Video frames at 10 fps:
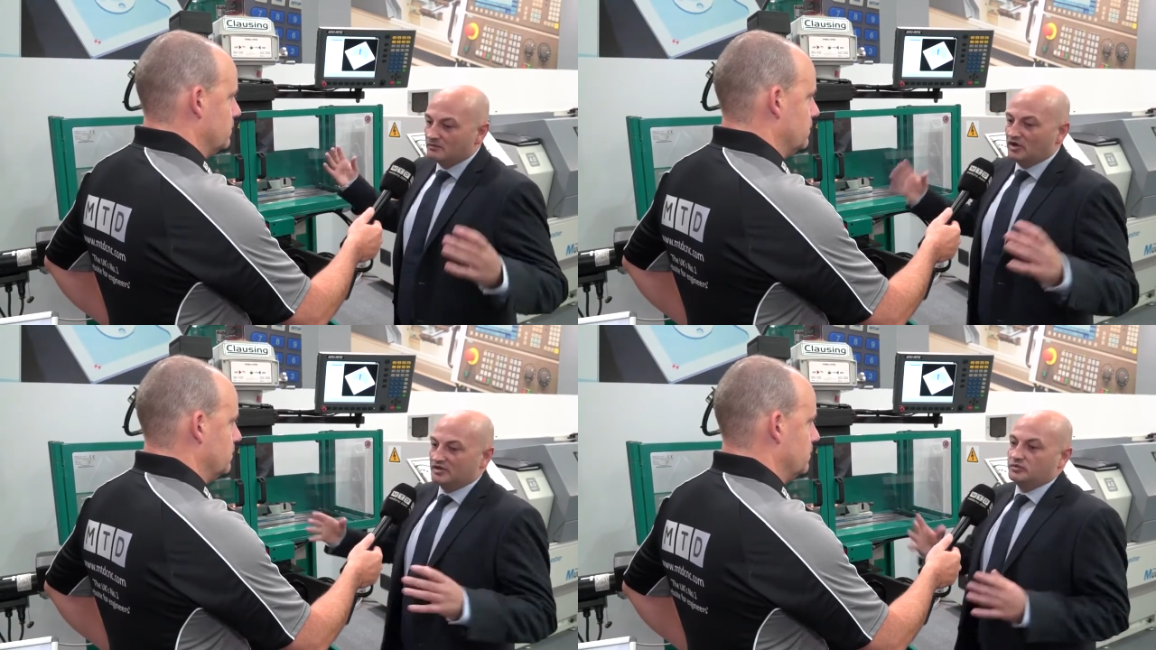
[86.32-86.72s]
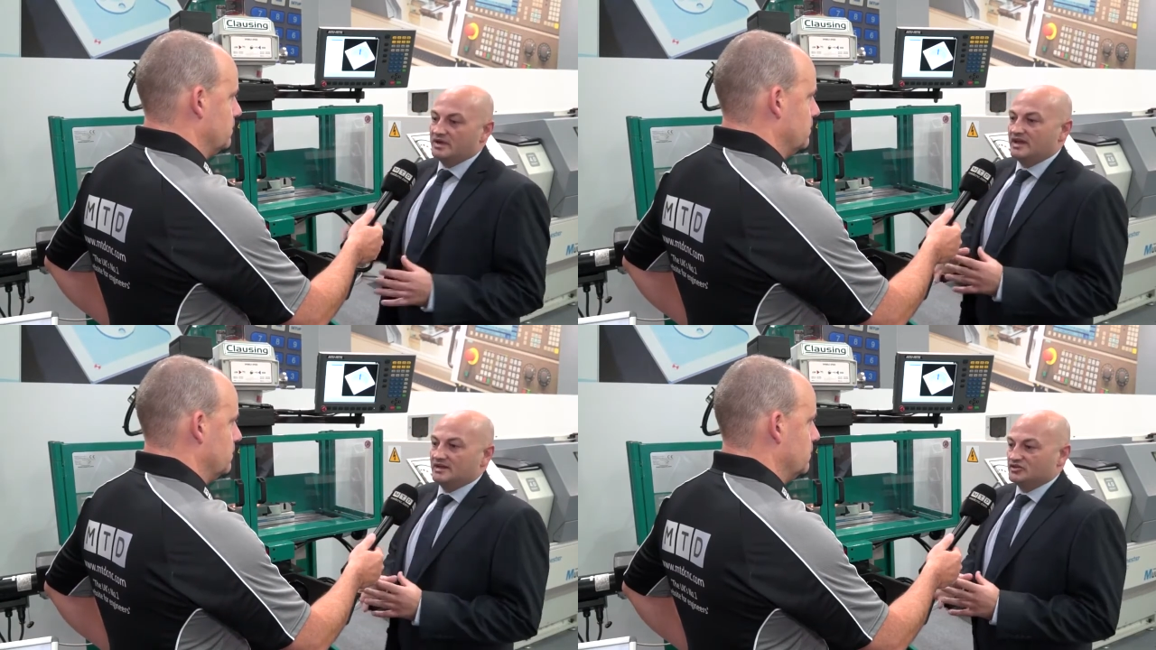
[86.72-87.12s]
Speaker 1: But as
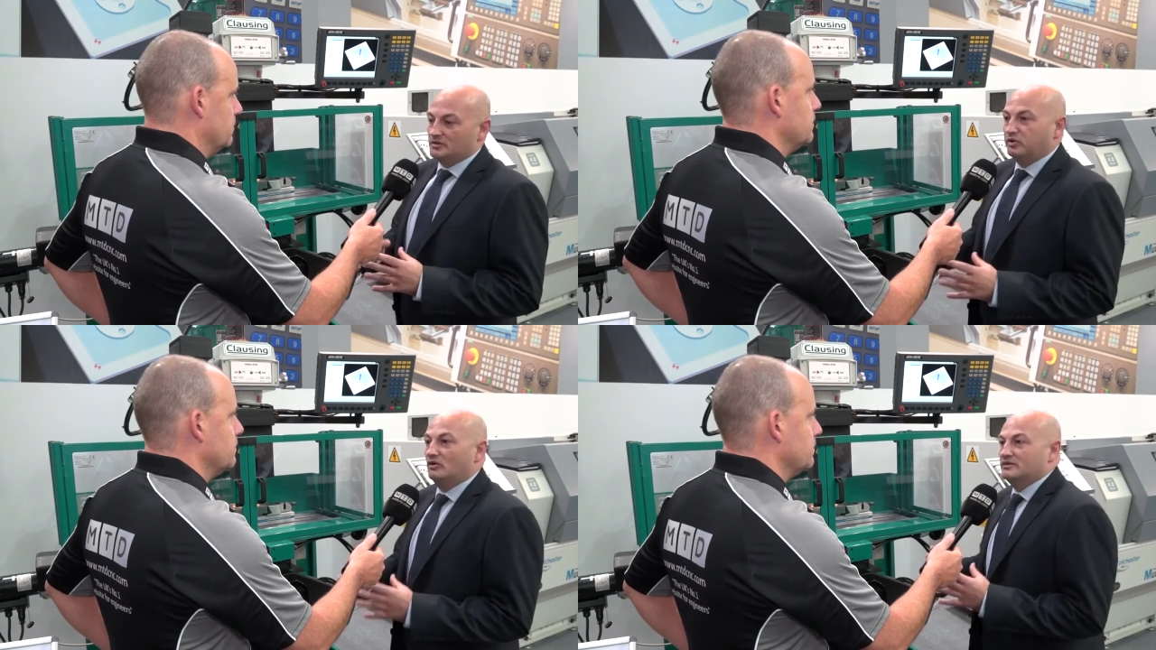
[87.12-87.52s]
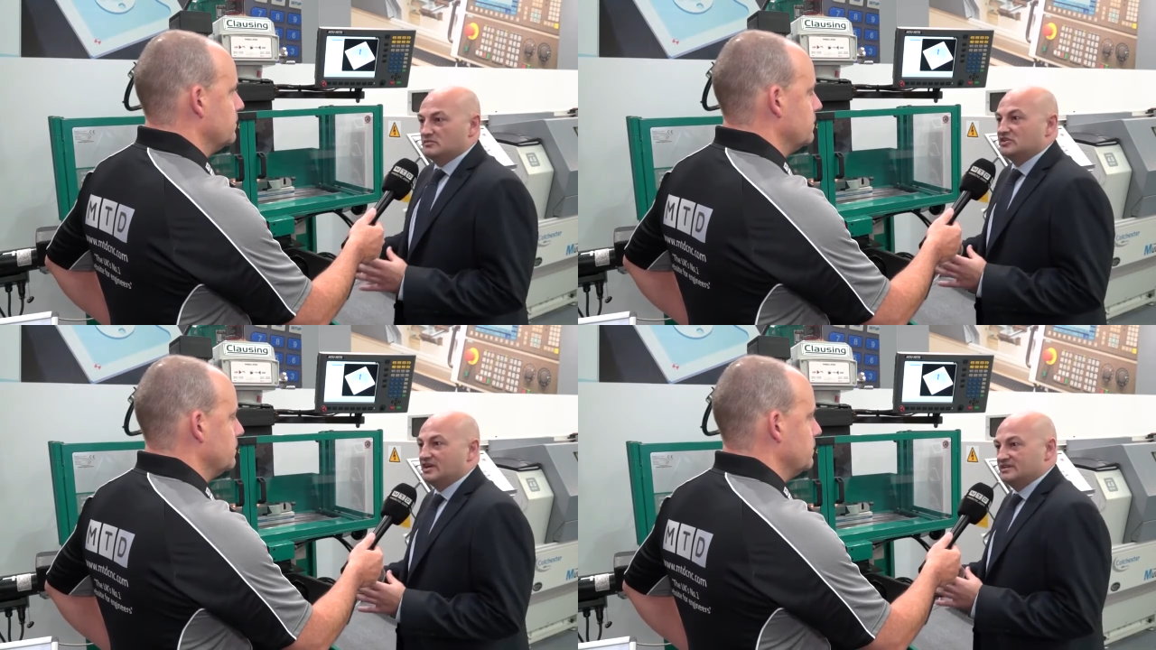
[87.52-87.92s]
we actually put the
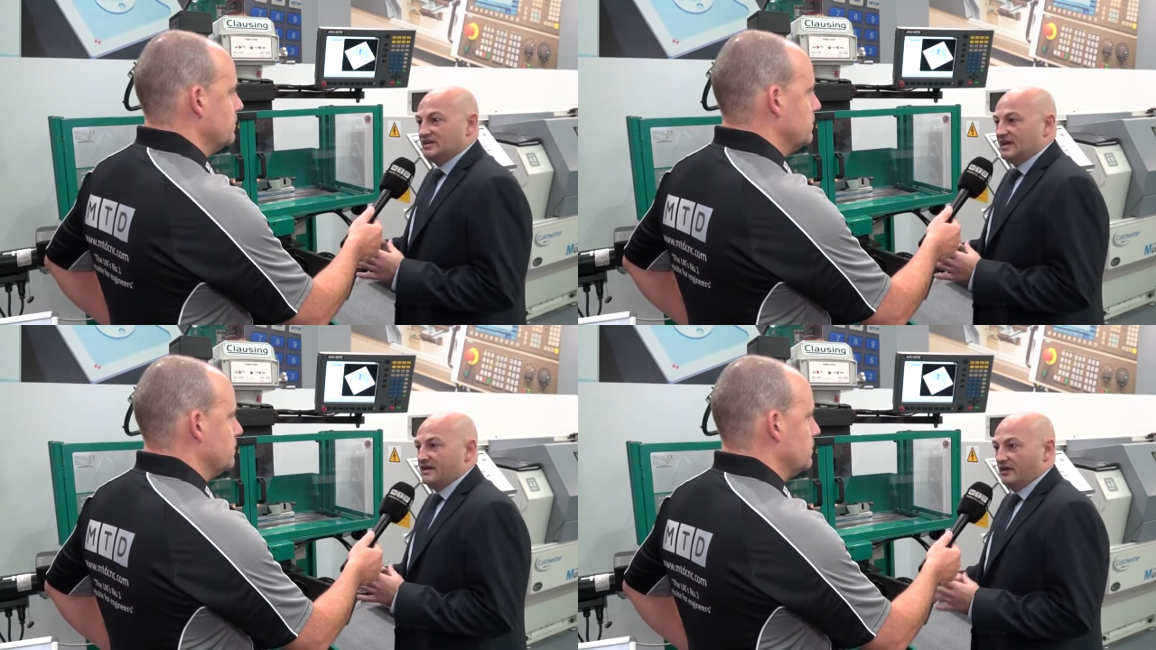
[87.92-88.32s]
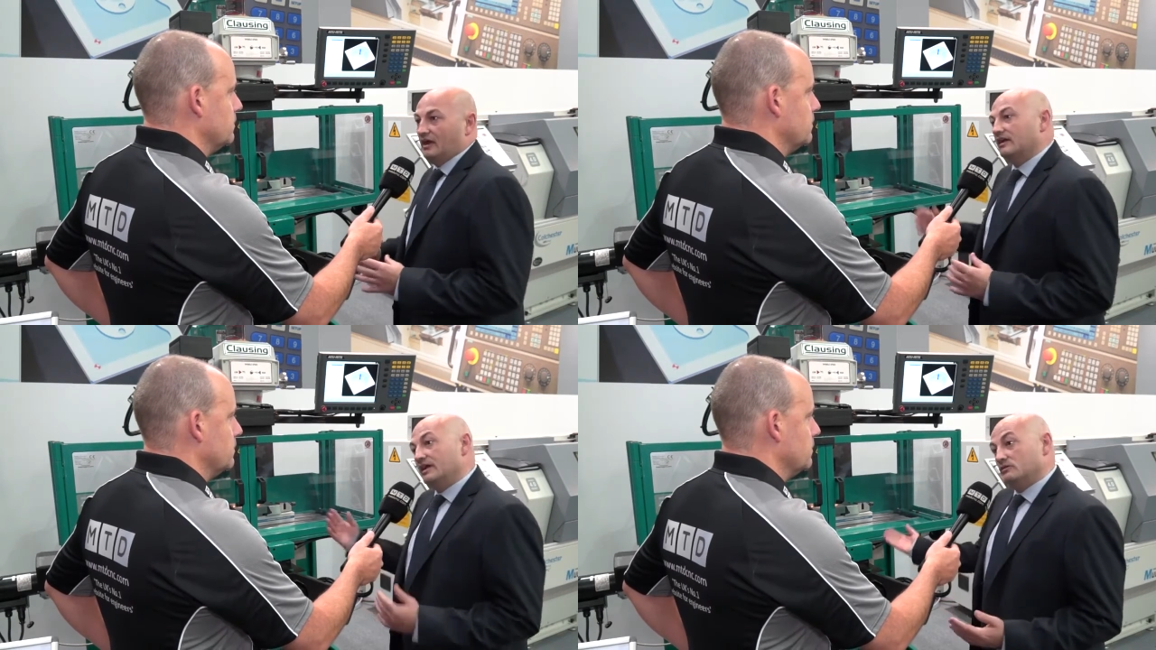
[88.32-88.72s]
machine together,